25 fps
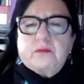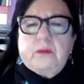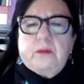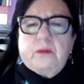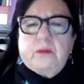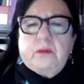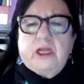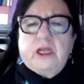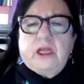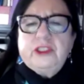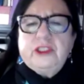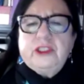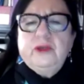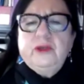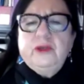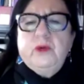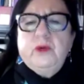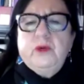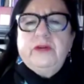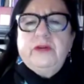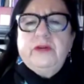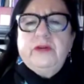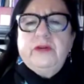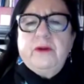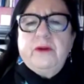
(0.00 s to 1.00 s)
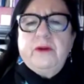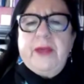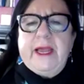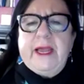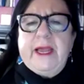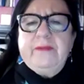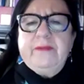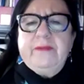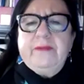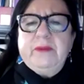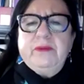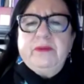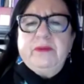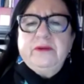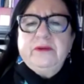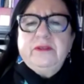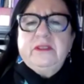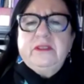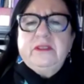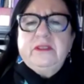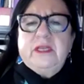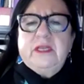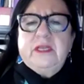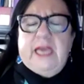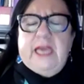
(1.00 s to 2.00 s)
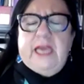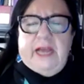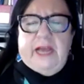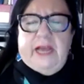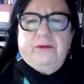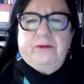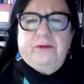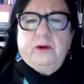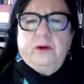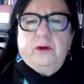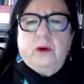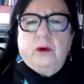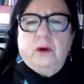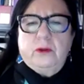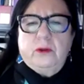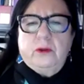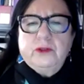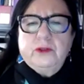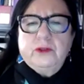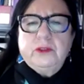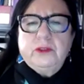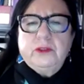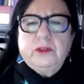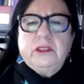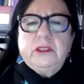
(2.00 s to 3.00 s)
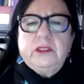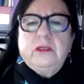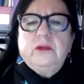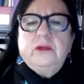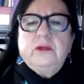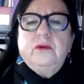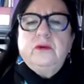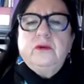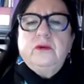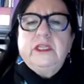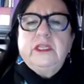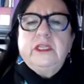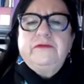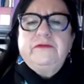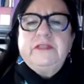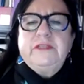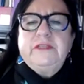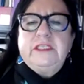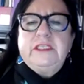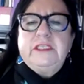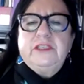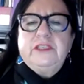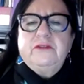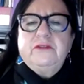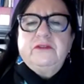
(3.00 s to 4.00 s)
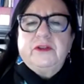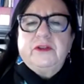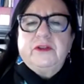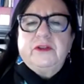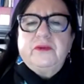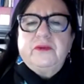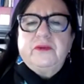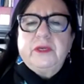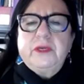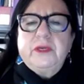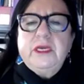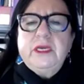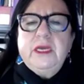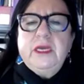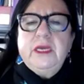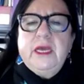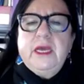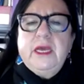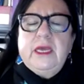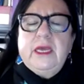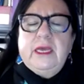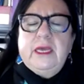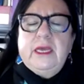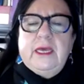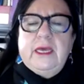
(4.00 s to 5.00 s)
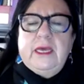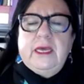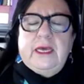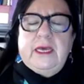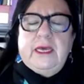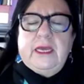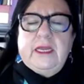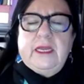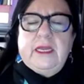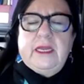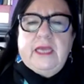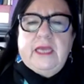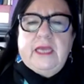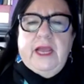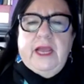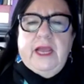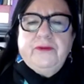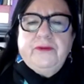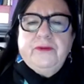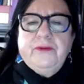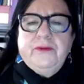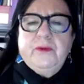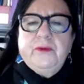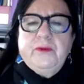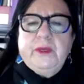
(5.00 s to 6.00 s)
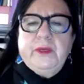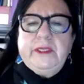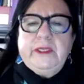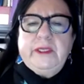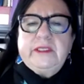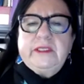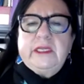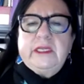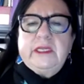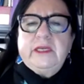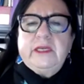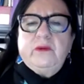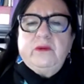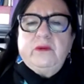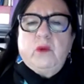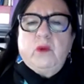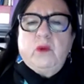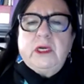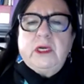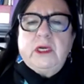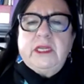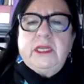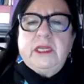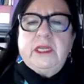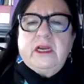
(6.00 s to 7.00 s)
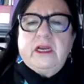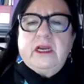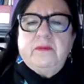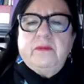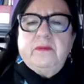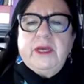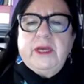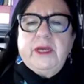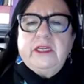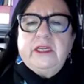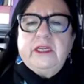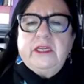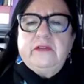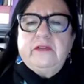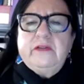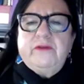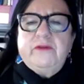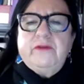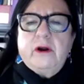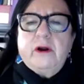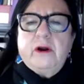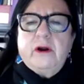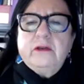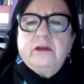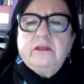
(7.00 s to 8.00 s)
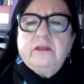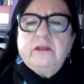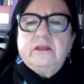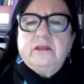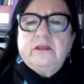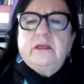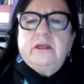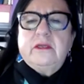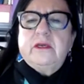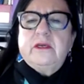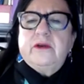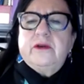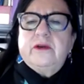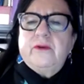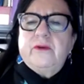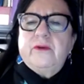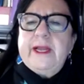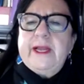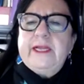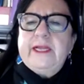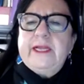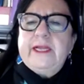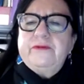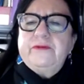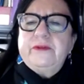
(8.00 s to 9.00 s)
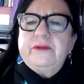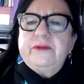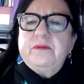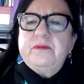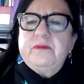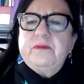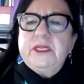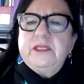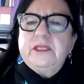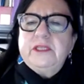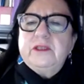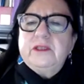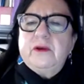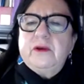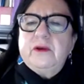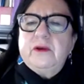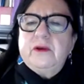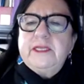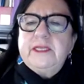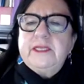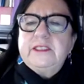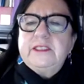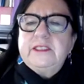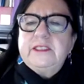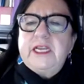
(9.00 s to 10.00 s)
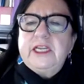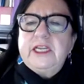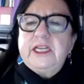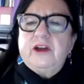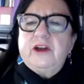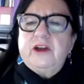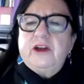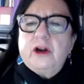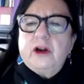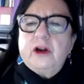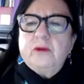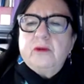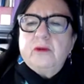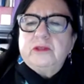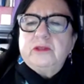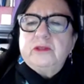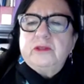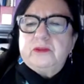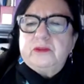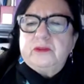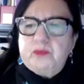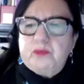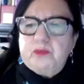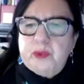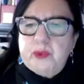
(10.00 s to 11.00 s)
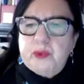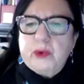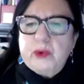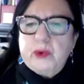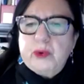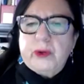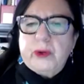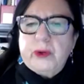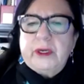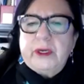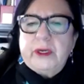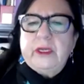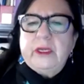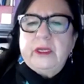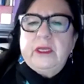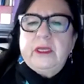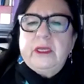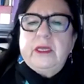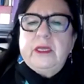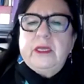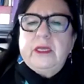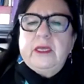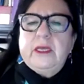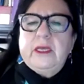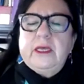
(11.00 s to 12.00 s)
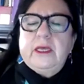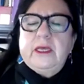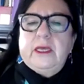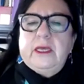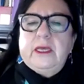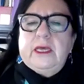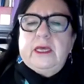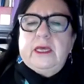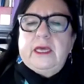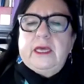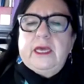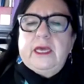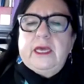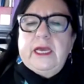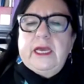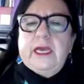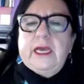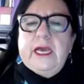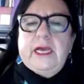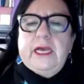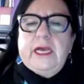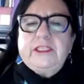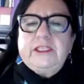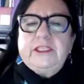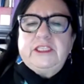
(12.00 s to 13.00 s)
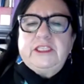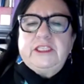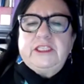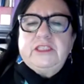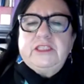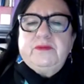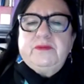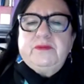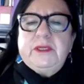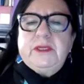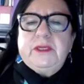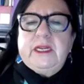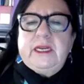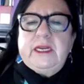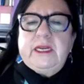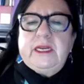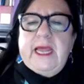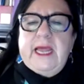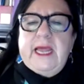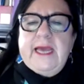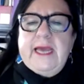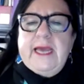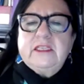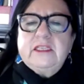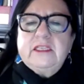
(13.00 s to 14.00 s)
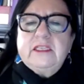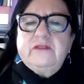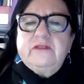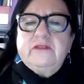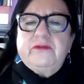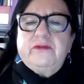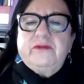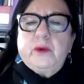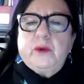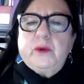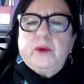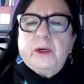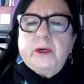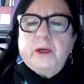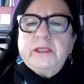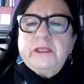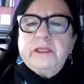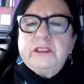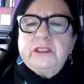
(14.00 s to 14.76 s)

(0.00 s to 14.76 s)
to one of our band members, Catherine Colsrud, who lives in District 3. And Catherine recently won a competitive arts grant from the Minnesota State Arts Board and she has been an active artist